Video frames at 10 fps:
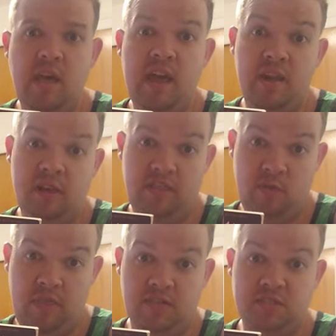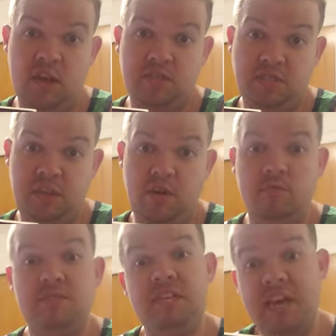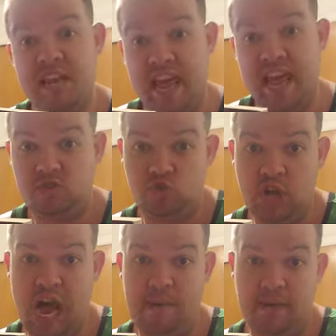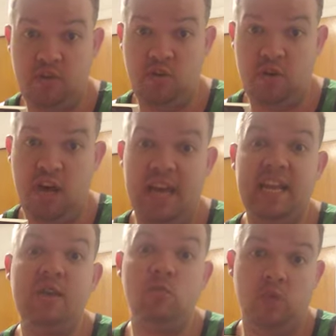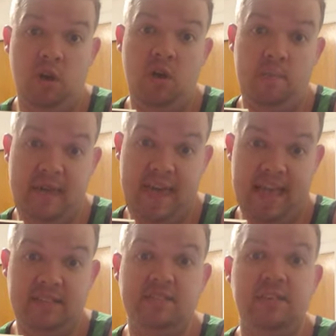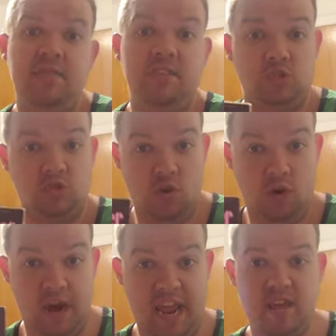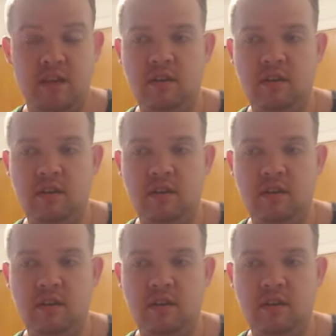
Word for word: And along the way there's also teenage drama going on and romance in the story.